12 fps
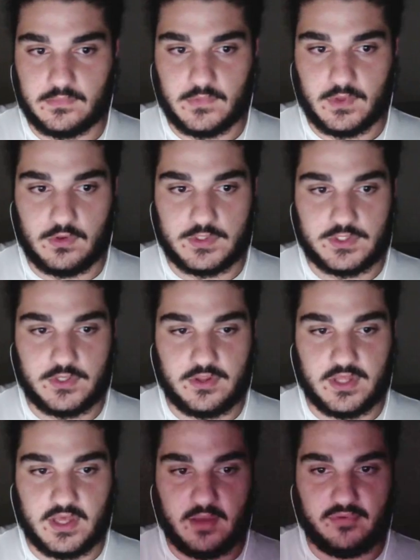Also,
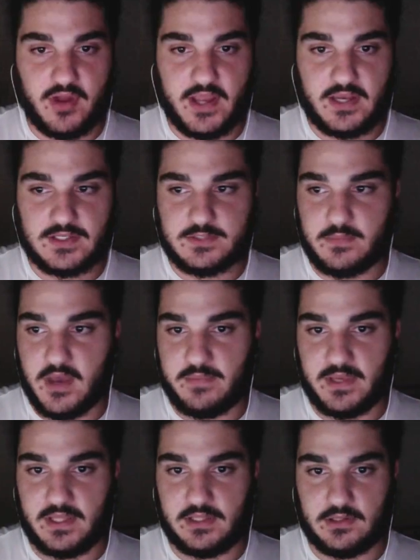the brightness might
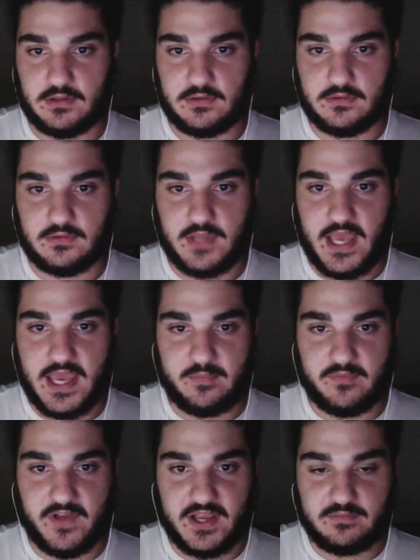be a little... Hey,
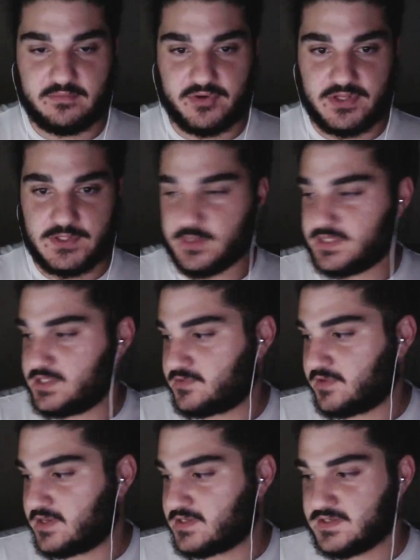fucking Prince
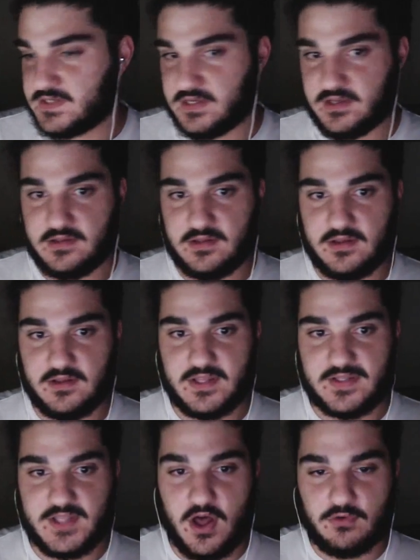What's-His-Face is here.
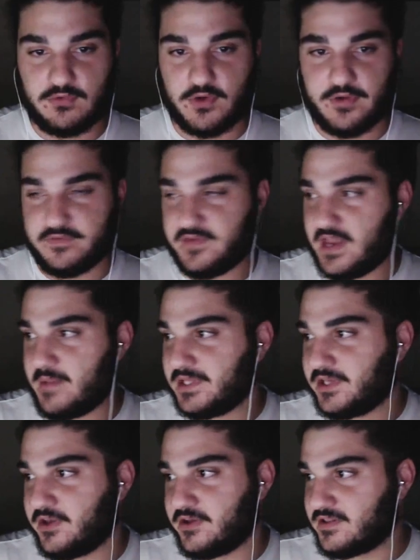Does the whole royal
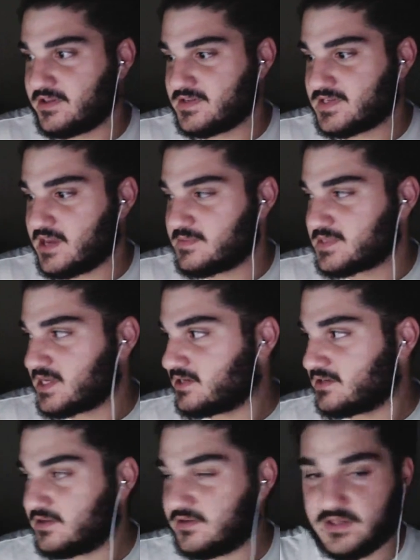family go to these games? I
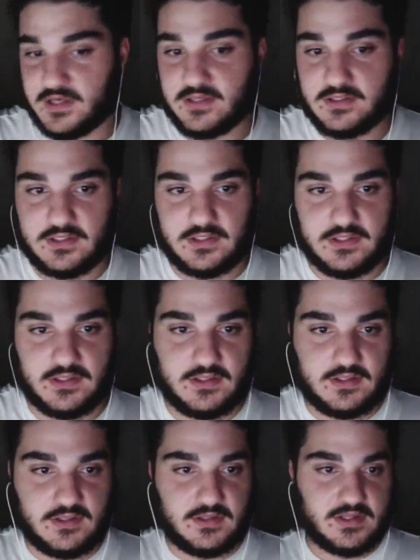didn't know that.
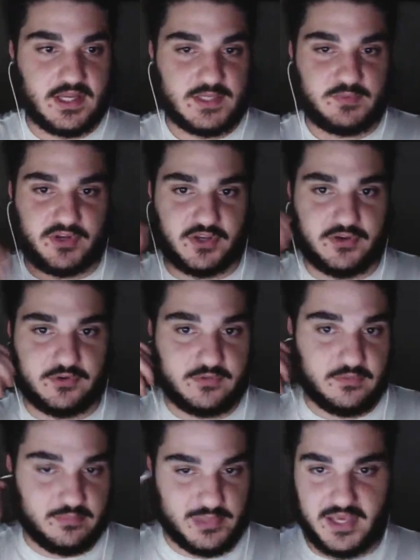That's pretty cool.
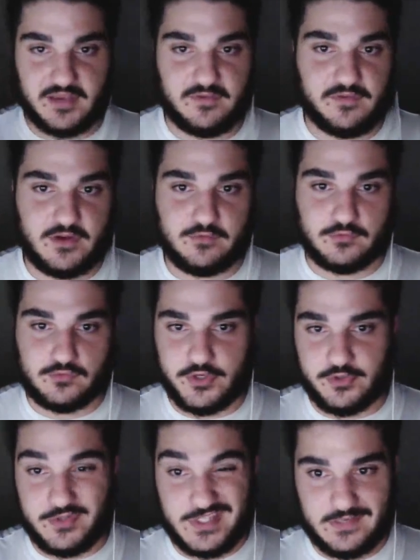Playing in front of
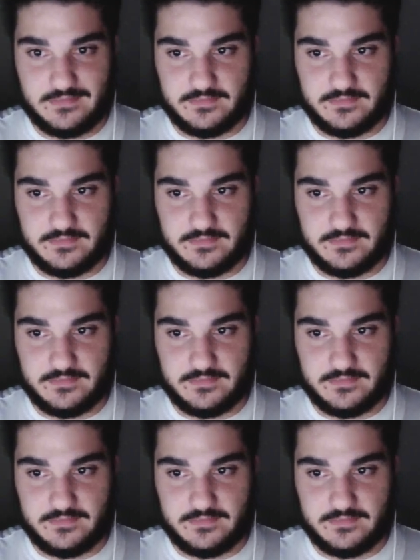royalty.